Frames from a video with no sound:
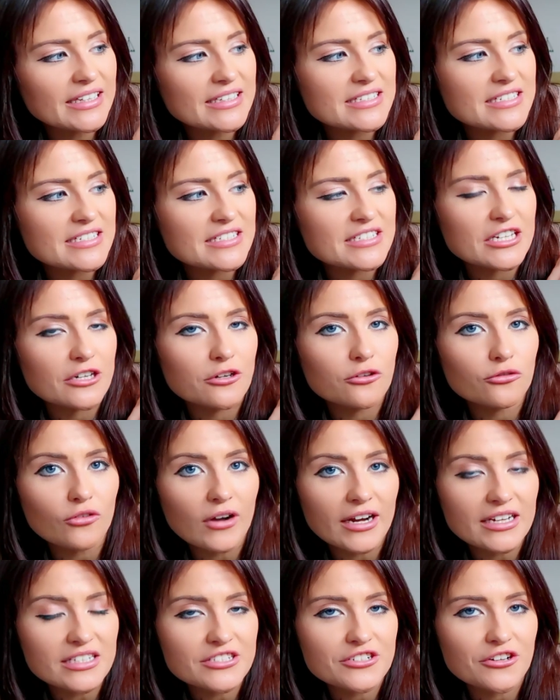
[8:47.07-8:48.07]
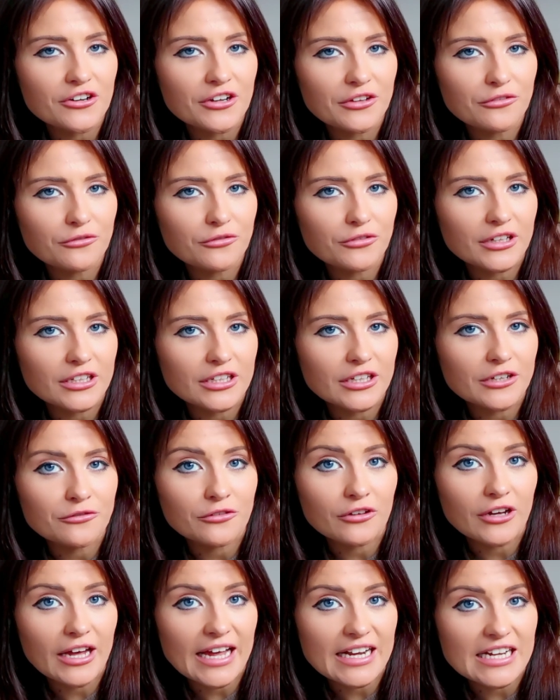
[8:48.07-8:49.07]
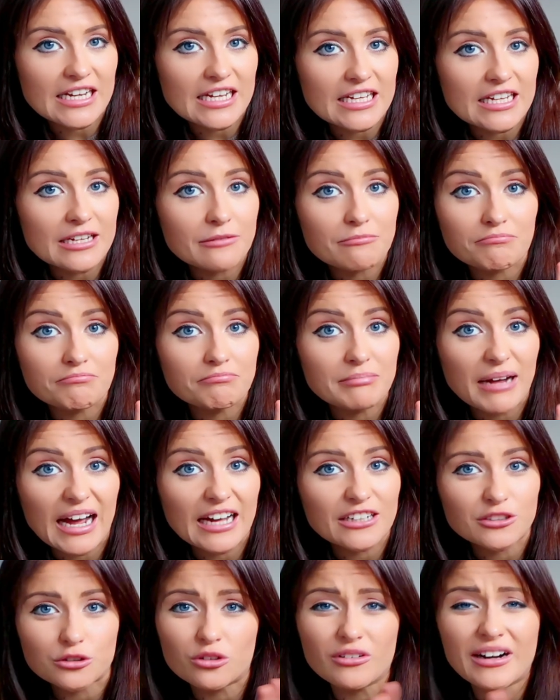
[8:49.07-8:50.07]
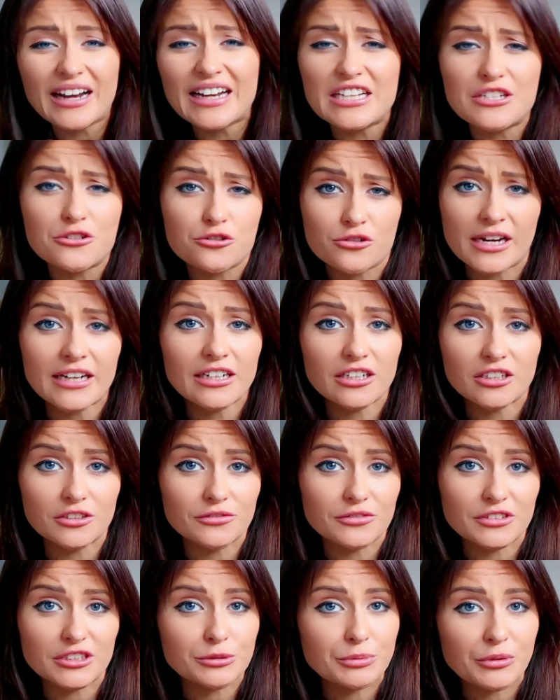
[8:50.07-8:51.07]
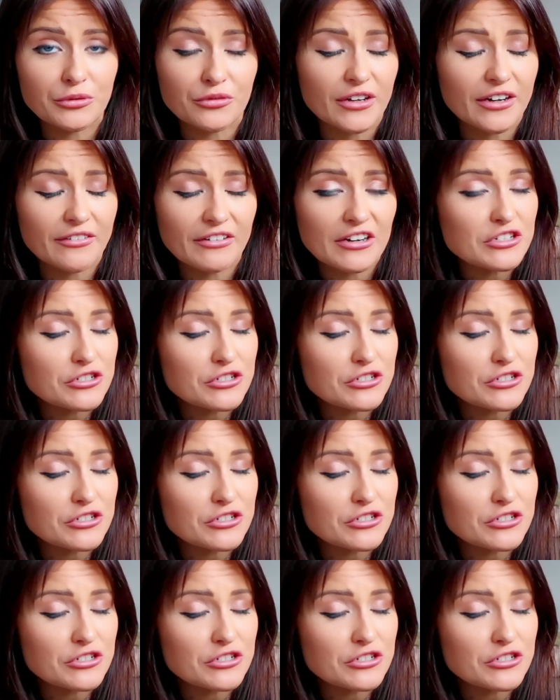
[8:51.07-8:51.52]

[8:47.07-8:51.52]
This is a great stocking filler for any man or any trainer lover, to be fair.